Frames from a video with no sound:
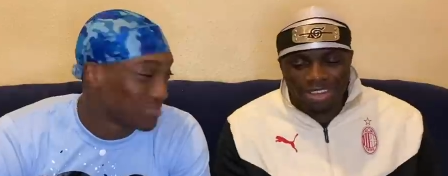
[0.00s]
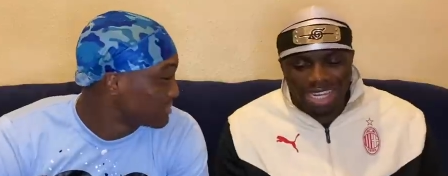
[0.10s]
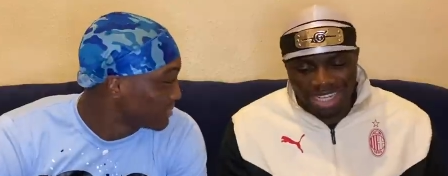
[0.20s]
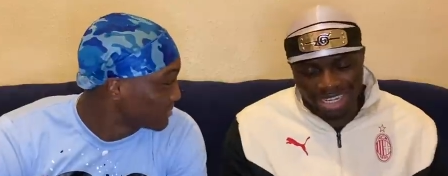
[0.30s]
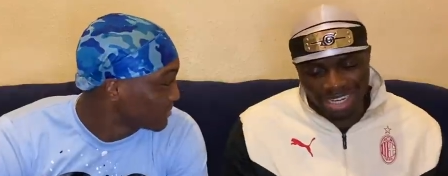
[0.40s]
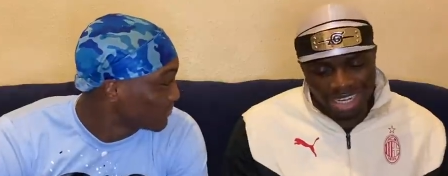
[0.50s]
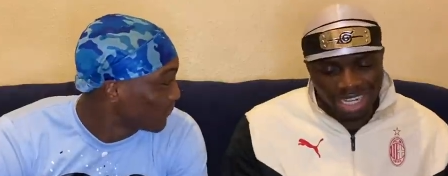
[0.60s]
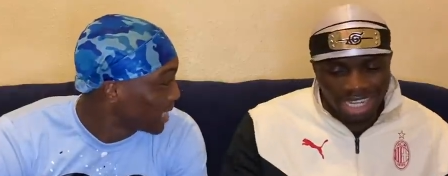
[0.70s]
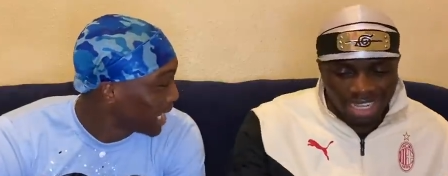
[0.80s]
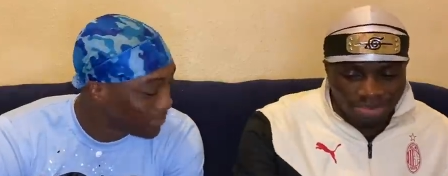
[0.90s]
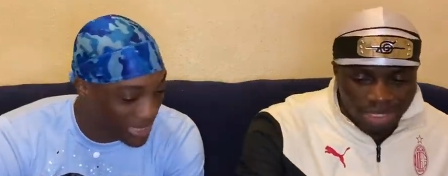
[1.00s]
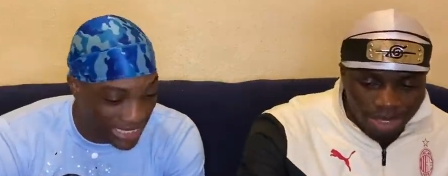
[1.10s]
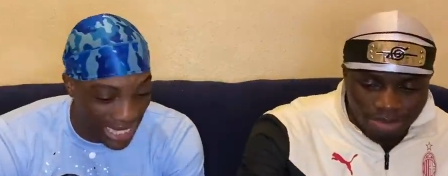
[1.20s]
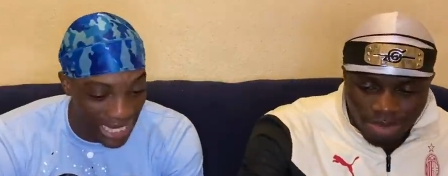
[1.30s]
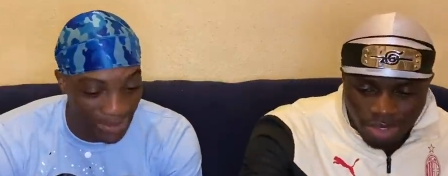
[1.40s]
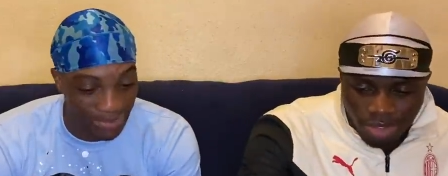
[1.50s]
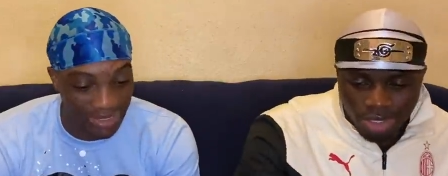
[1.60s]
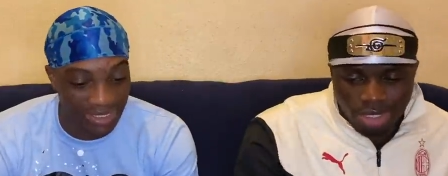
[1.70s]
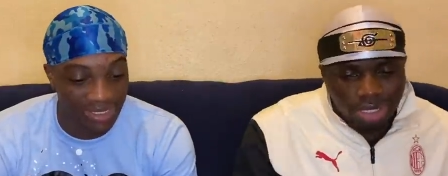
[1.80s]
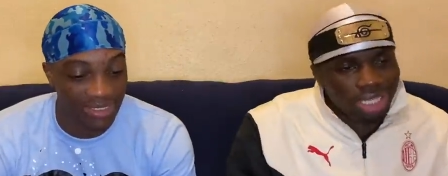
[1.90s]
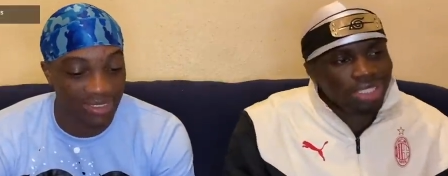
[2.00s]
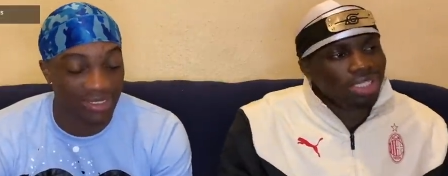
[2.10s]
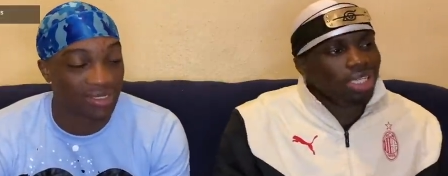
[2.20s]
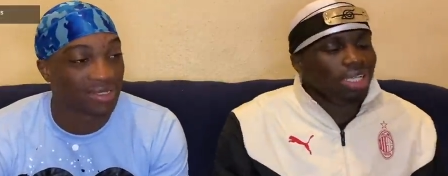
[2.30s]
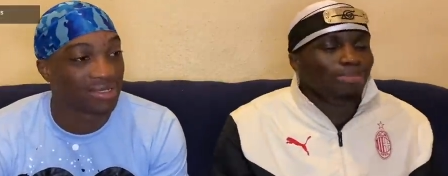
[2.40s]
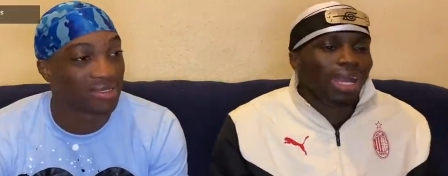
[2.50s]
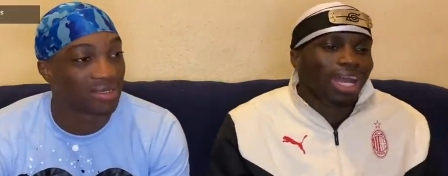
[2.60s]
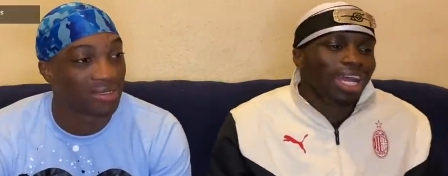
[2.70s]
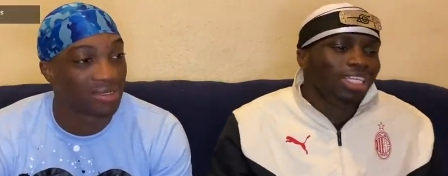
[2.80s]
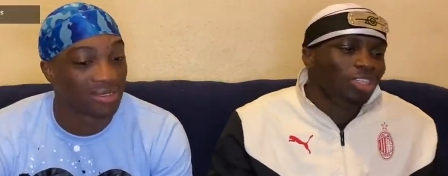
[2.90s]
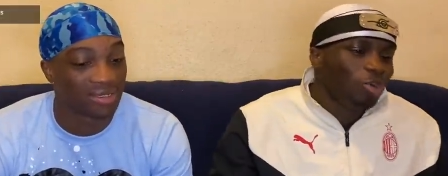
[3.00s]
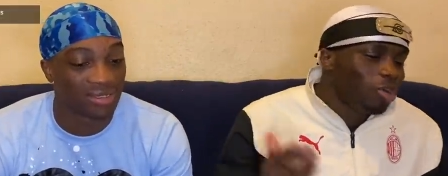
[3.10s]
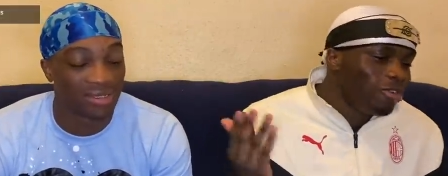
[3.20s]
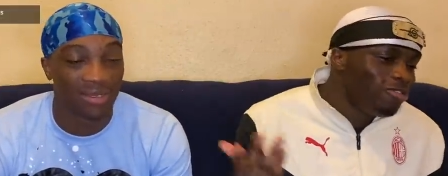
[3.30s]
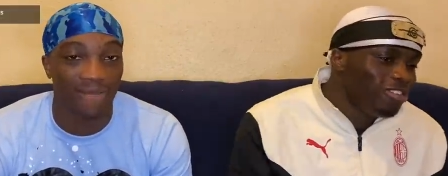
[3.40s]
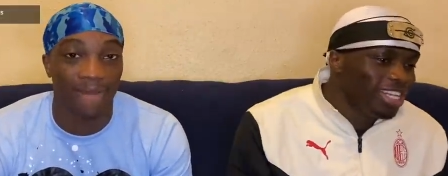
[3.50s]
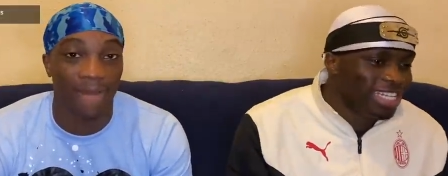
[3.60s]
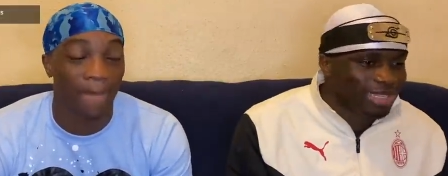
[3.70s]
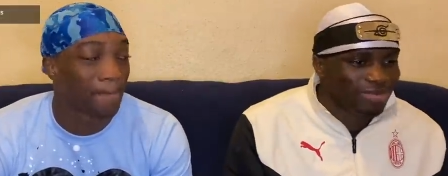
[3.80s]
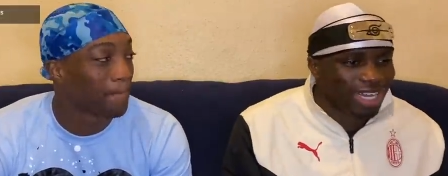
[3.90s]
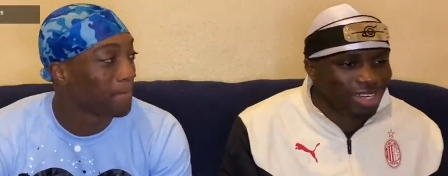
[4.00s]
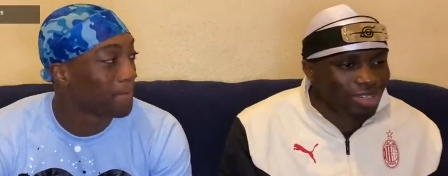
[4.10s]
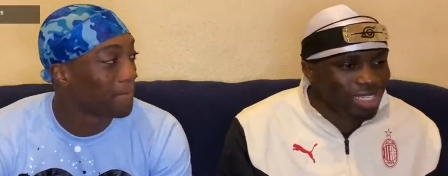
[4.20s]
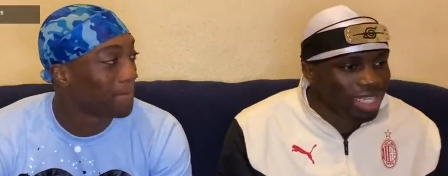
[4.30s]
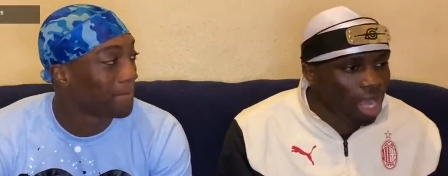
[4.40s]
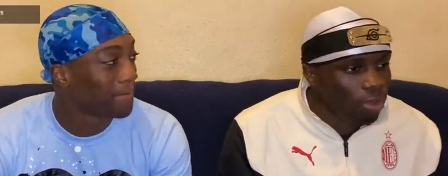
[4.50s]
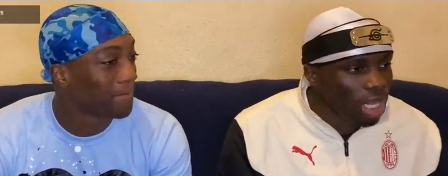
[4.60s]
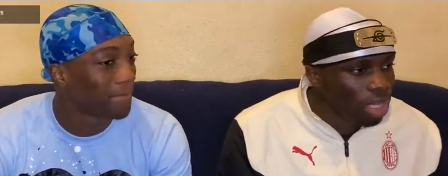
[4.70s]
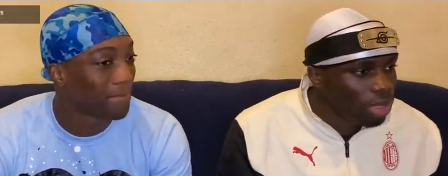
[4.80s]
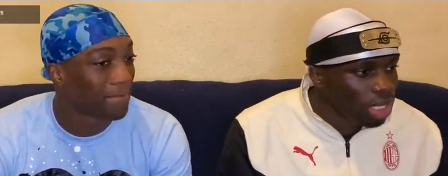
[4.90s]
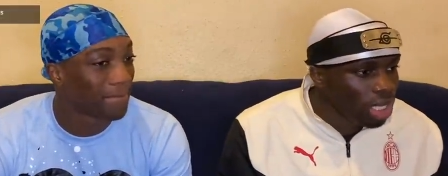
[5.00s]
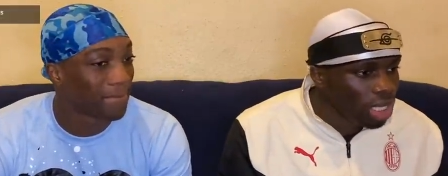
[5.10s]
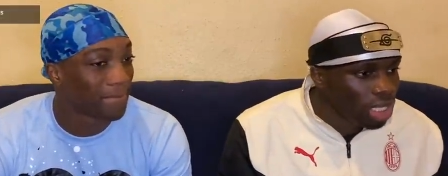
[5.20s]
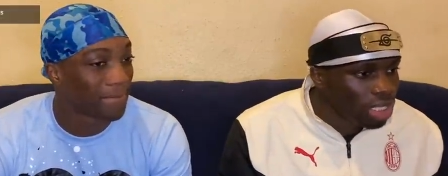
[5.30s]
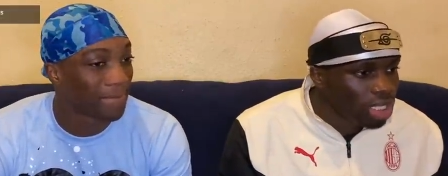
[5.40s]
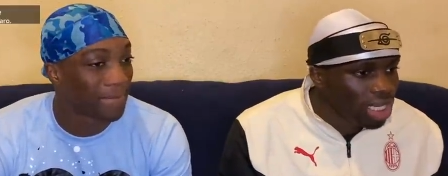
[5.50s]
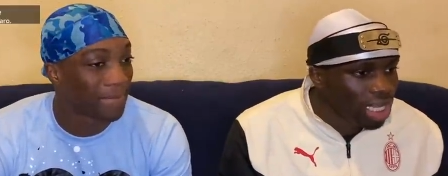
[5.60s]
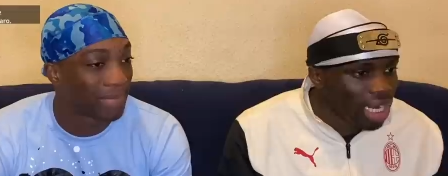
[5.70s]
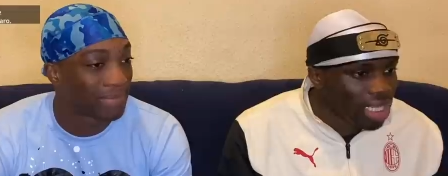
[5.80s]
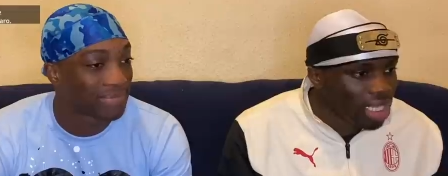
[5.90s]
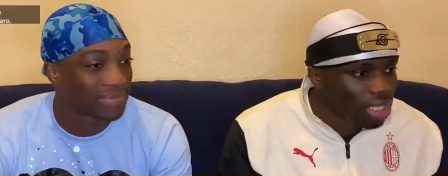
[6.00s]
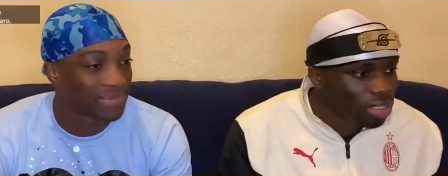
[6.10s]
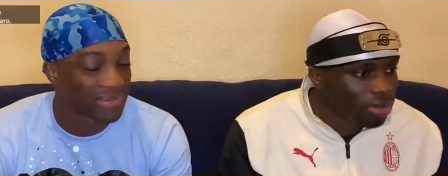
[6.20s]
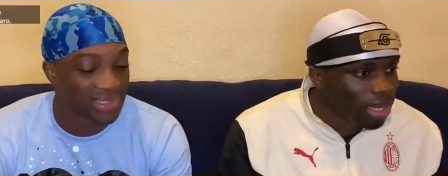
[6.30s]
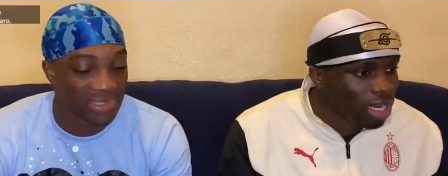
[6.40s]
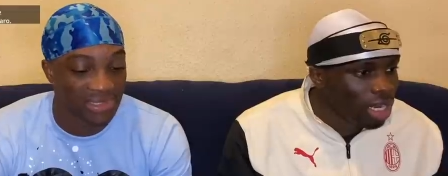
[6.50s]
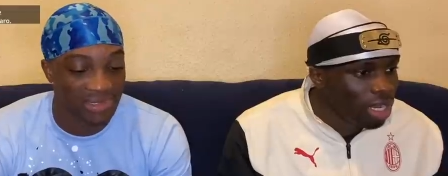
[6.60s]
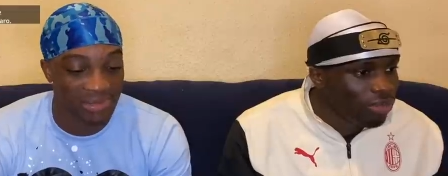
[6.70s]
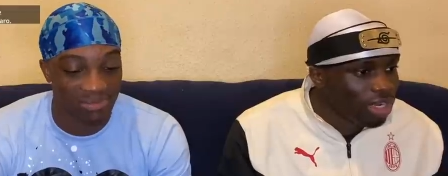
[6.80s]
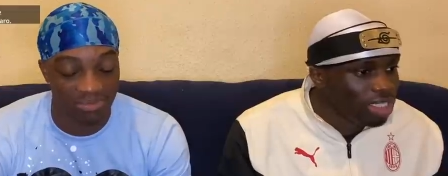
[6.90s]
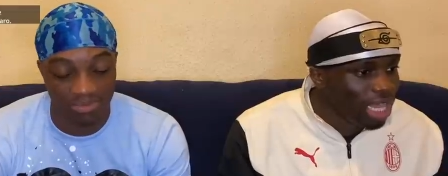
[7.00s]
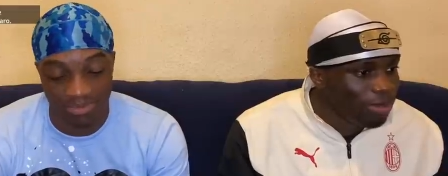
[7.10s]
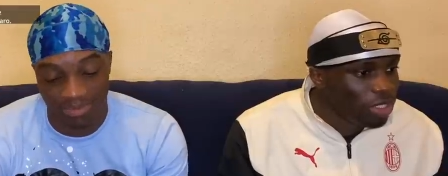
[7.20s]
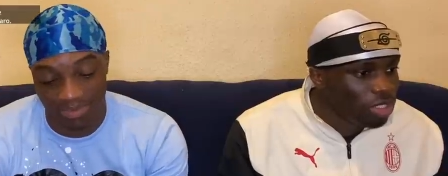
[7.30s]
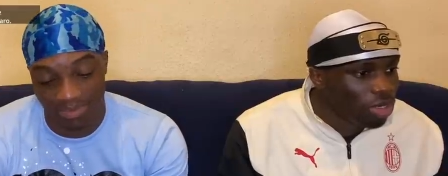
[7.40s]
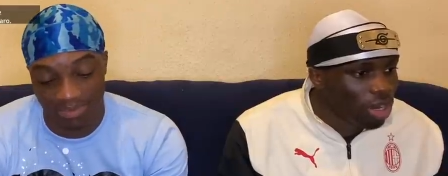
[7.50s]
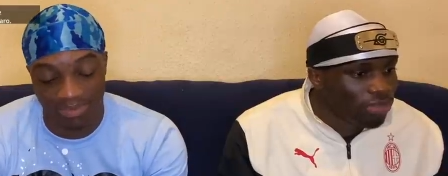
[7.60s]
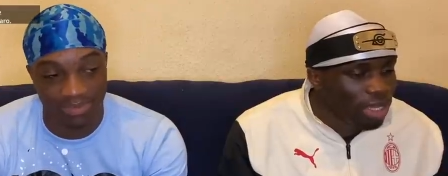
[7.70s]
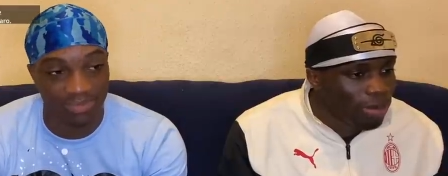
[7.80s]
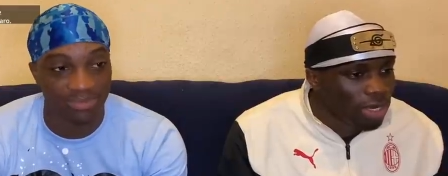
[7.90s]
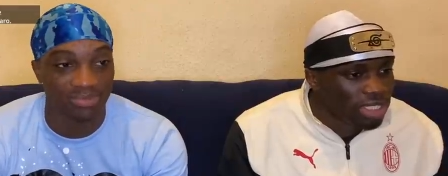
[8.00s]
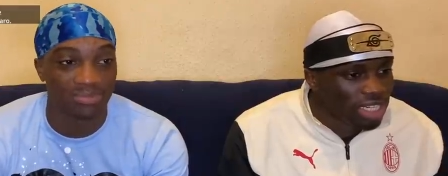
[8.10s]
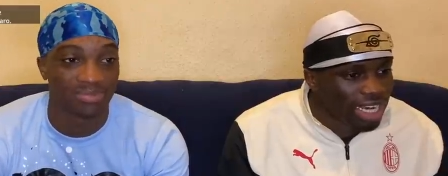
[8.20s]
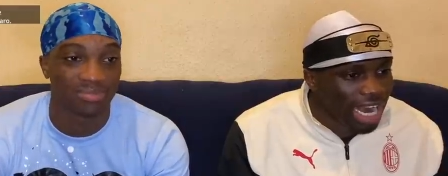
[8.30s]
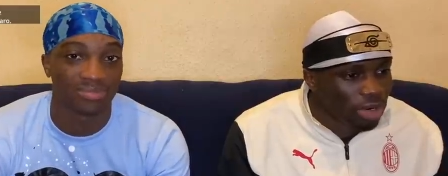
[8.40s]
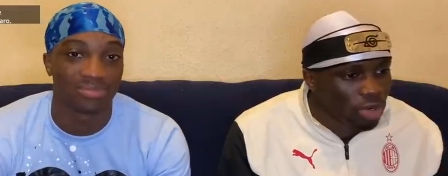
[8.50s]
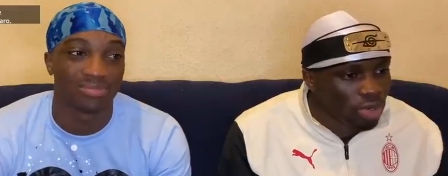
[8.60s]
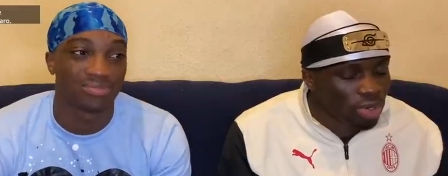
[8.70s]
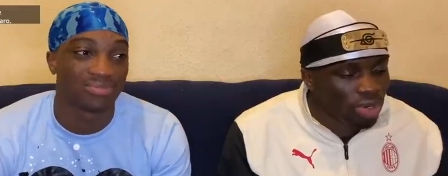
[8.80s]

Speaker 1: Villain. Well, I'll be damned. Bro, listen, in my eyes, you're all villains, man. Who is it? Wait, wait. Then again, I think you're surprised for a debut show of the monster Garou.